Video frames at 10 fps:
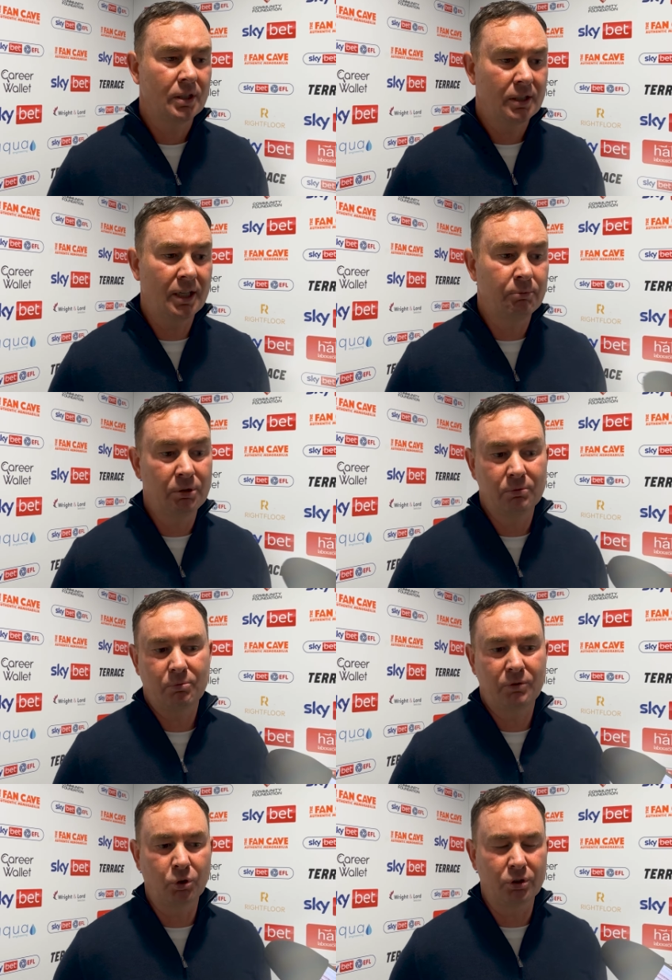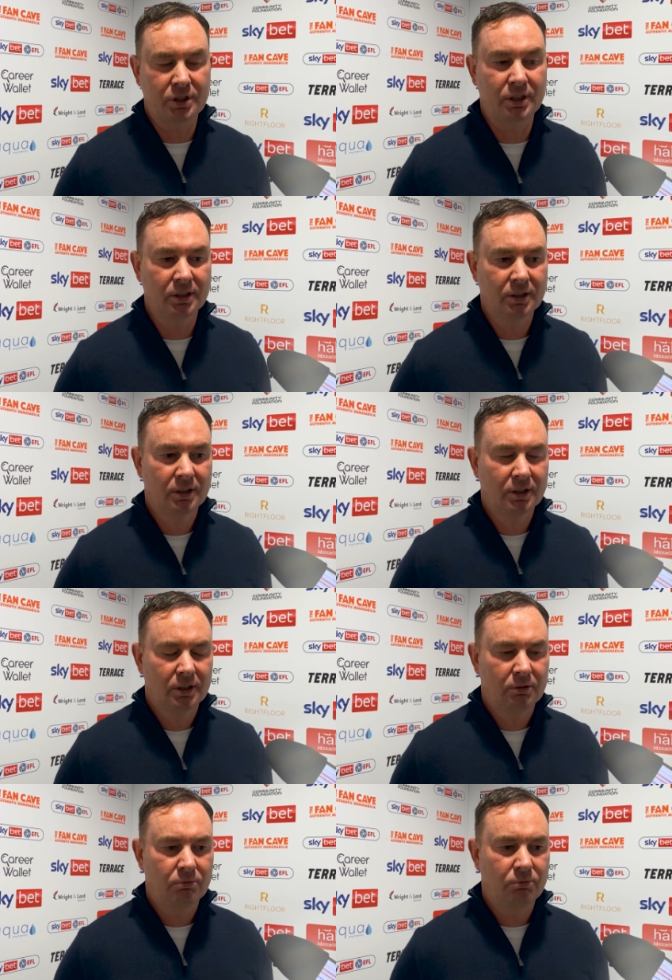Yeah, I mean, we've got to
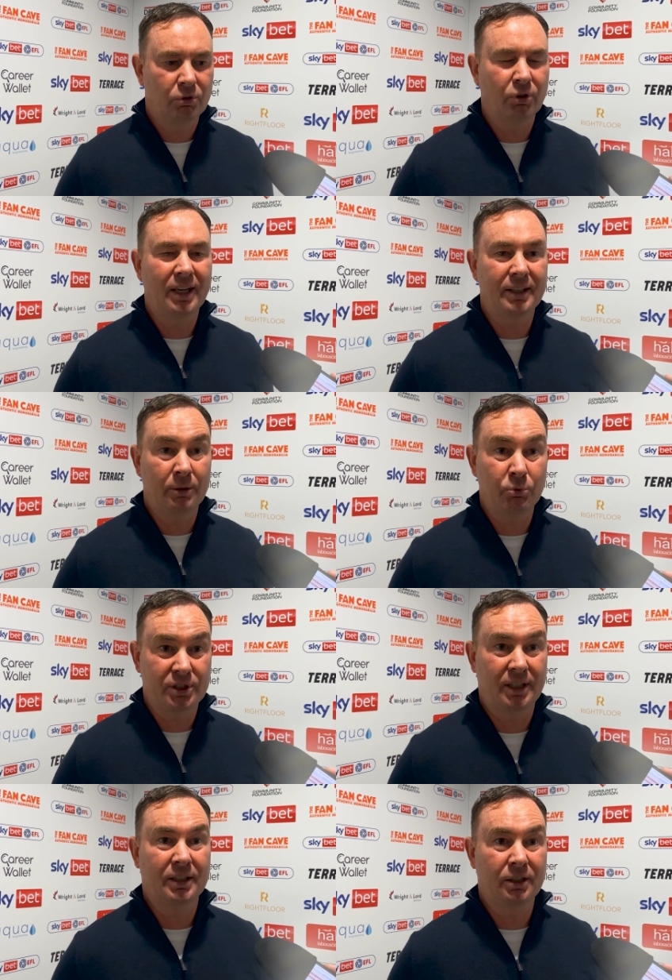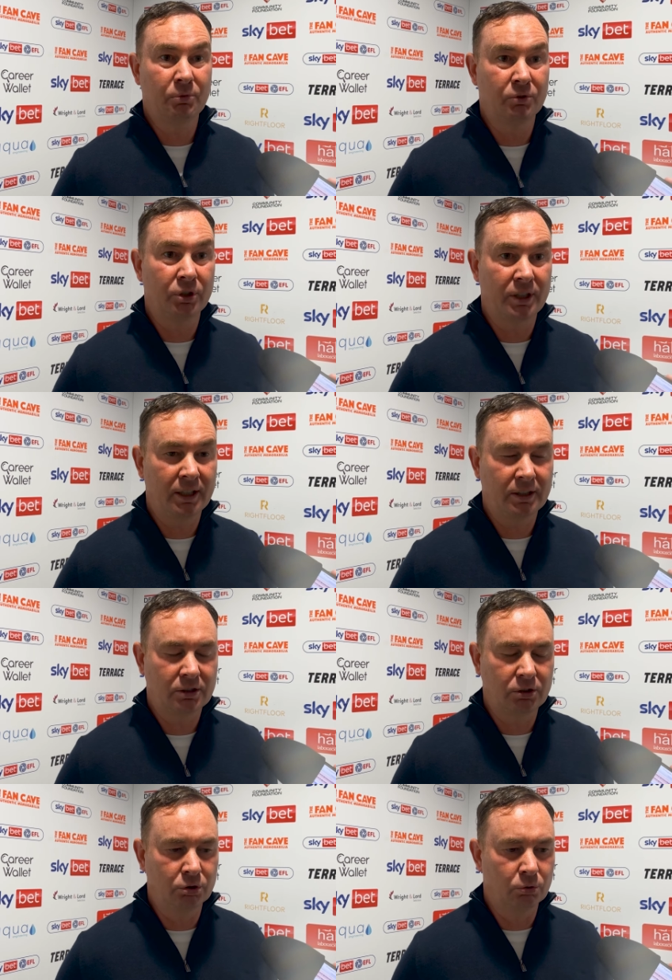hit them on target. We've got to get,
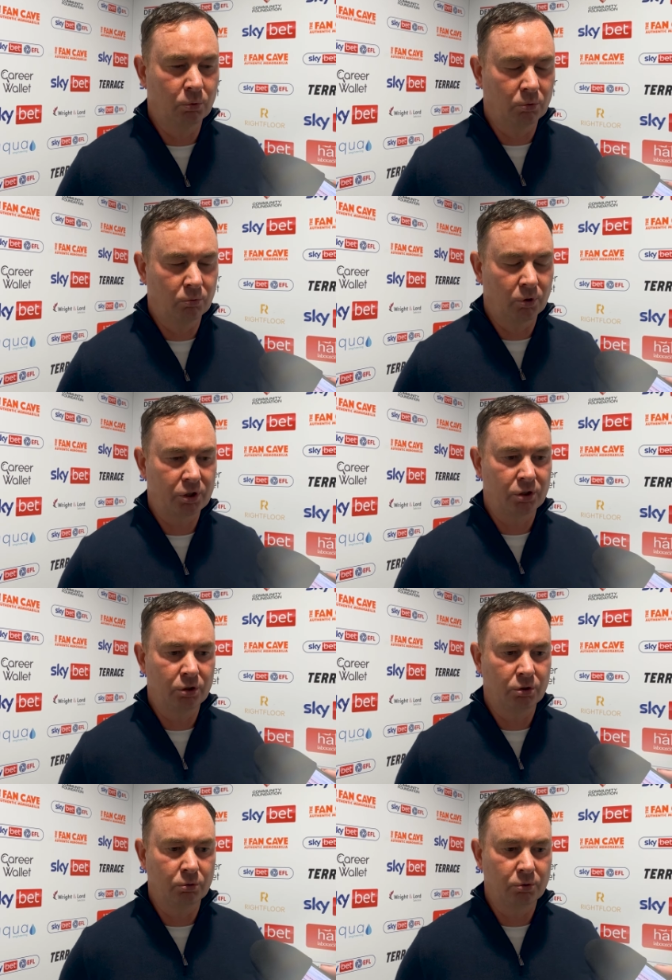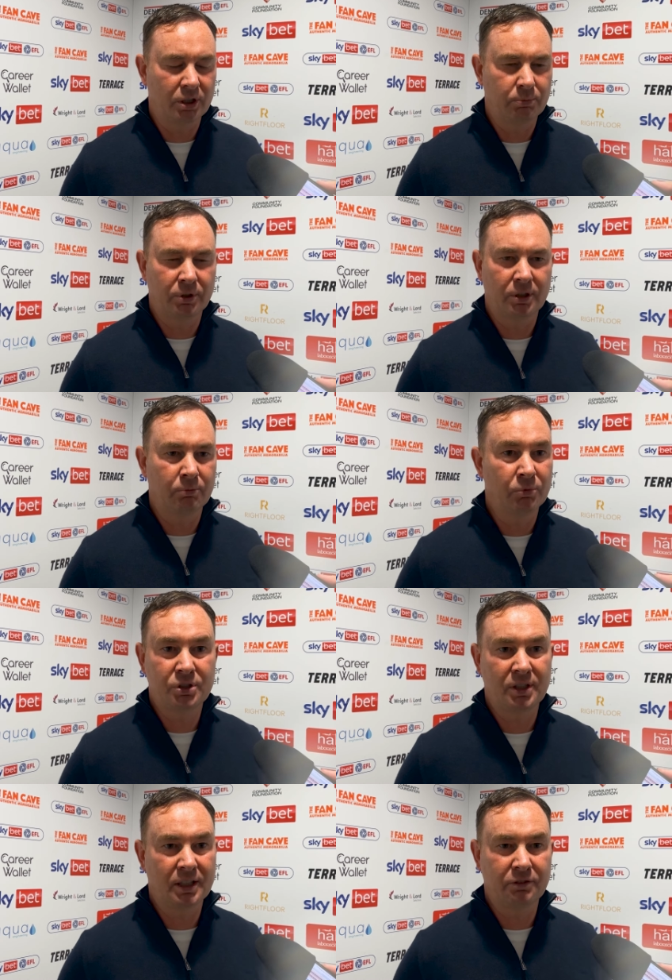you know, working the goalkeeper, and we
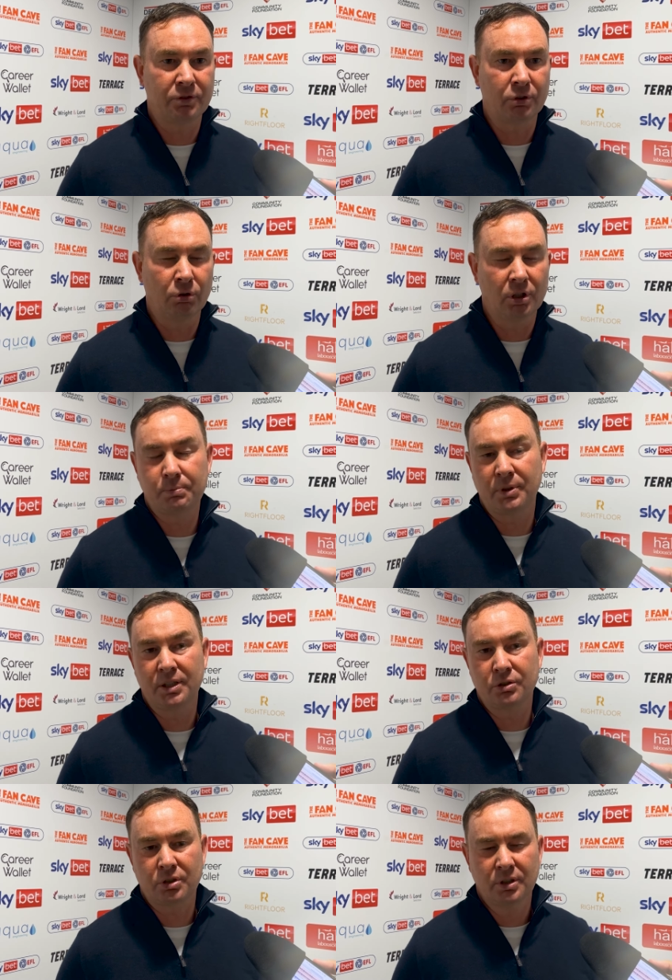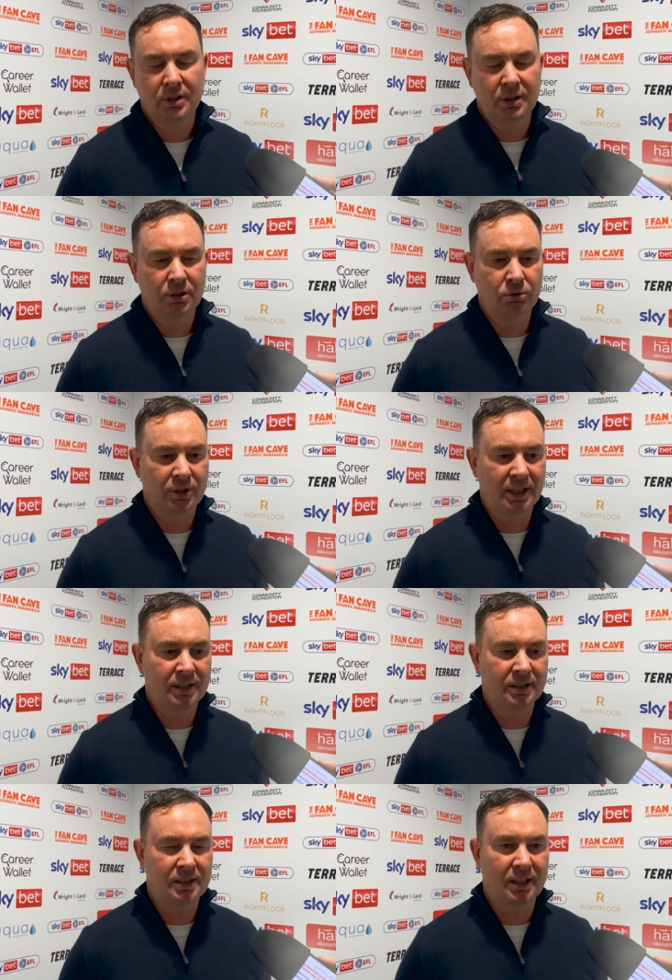see that for all our players, you know,
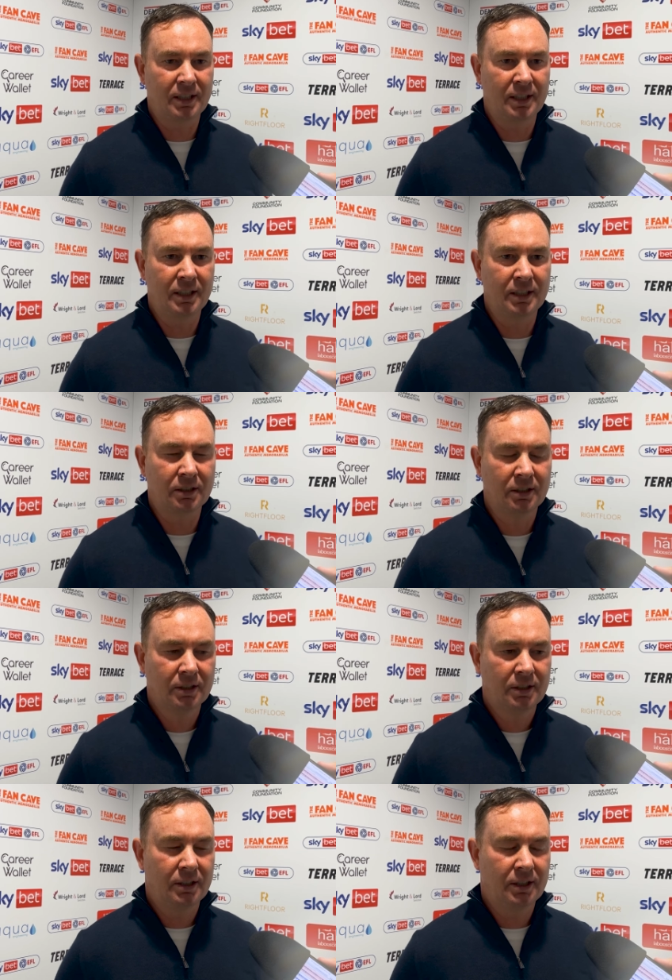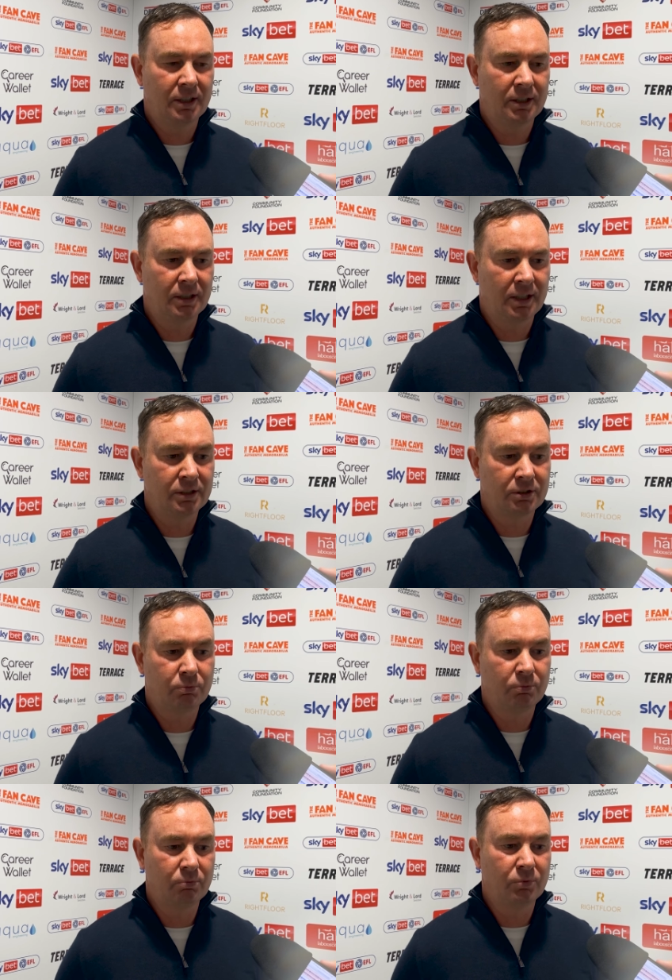getting into that area. And,
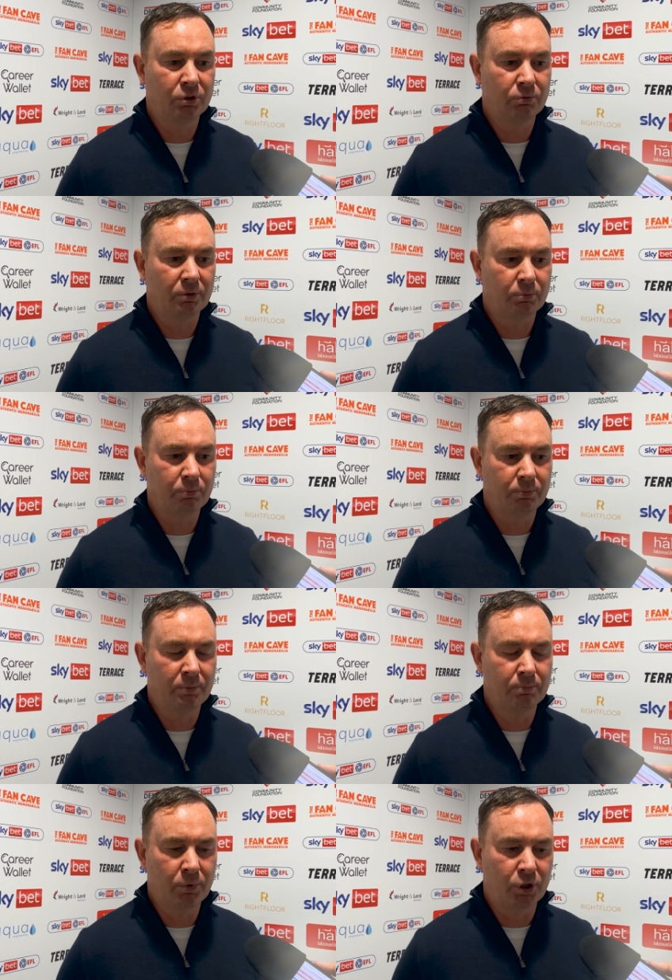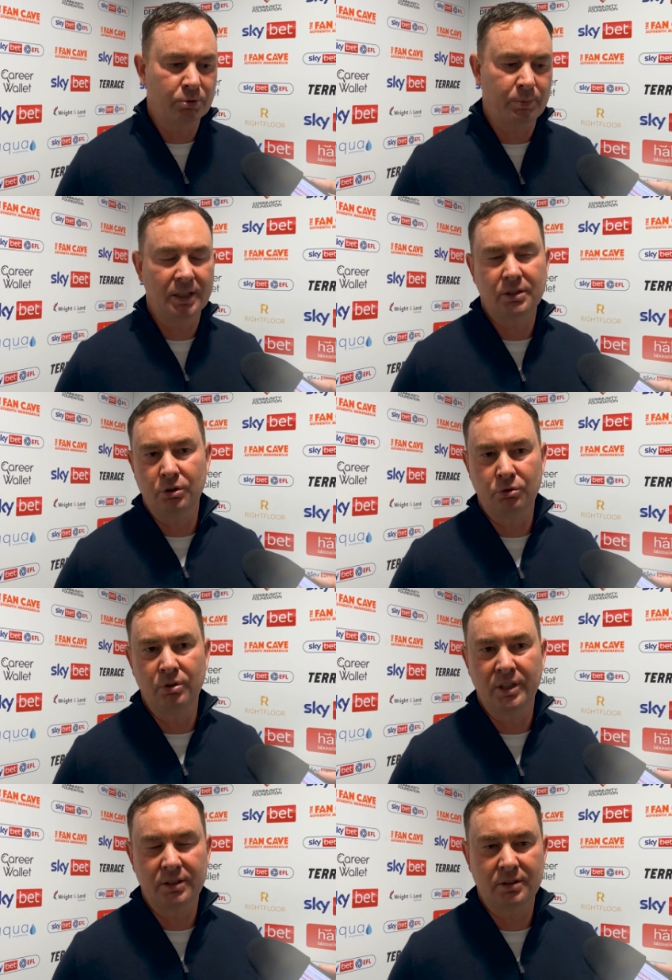you know, we've been much better at doing that